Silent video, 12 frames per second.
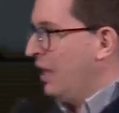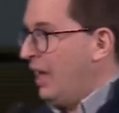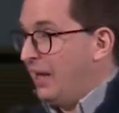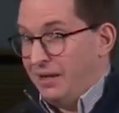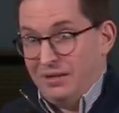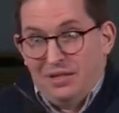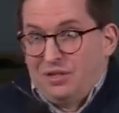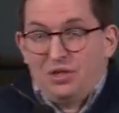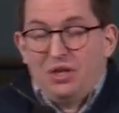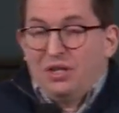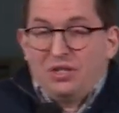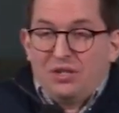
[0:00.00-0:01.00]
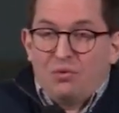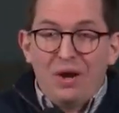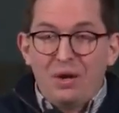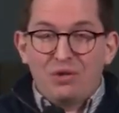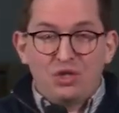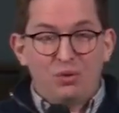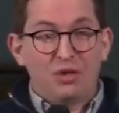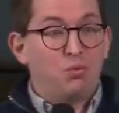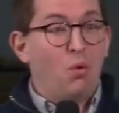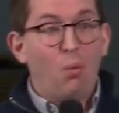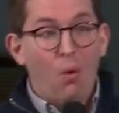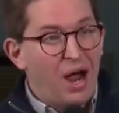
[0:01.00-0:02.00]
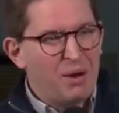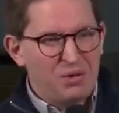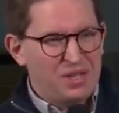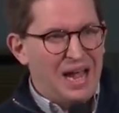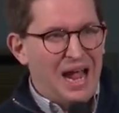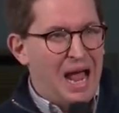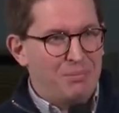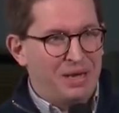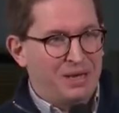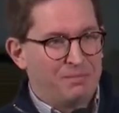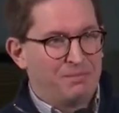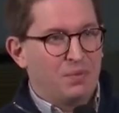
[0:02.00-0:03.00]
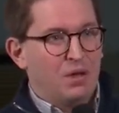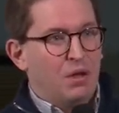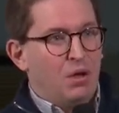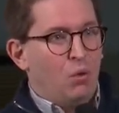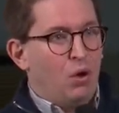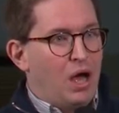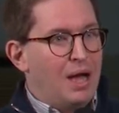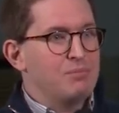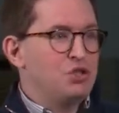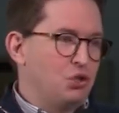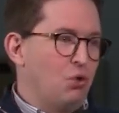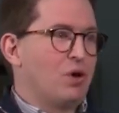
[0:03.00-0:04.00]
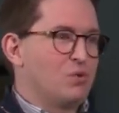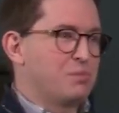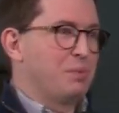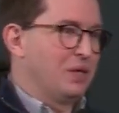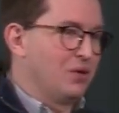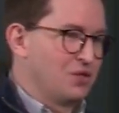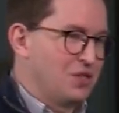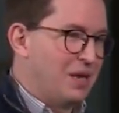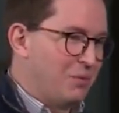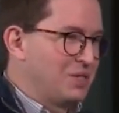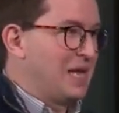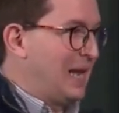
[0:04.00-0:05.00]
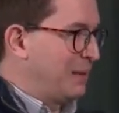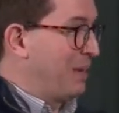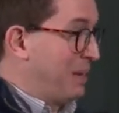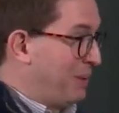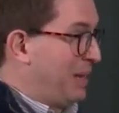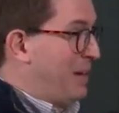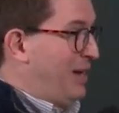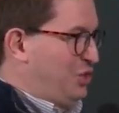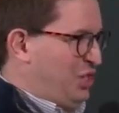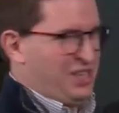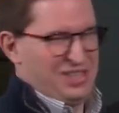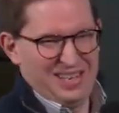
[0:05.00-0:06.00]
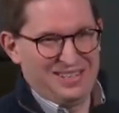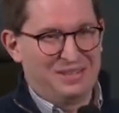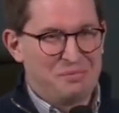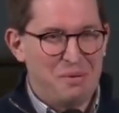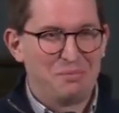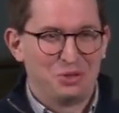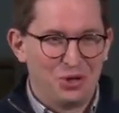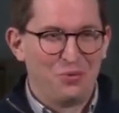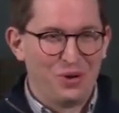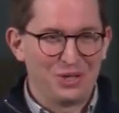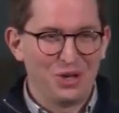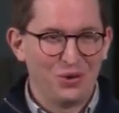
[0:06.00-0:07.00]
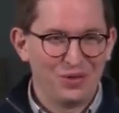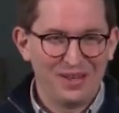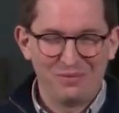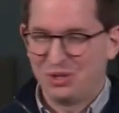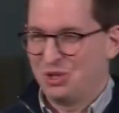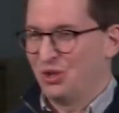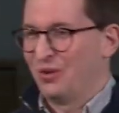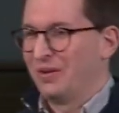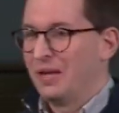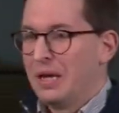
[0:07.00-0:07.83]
And it's, it's, it's a great question to ask well, why was that happening? Well, I'm sure it was because they were telling people about Jesus. I'm sure we're told that was true.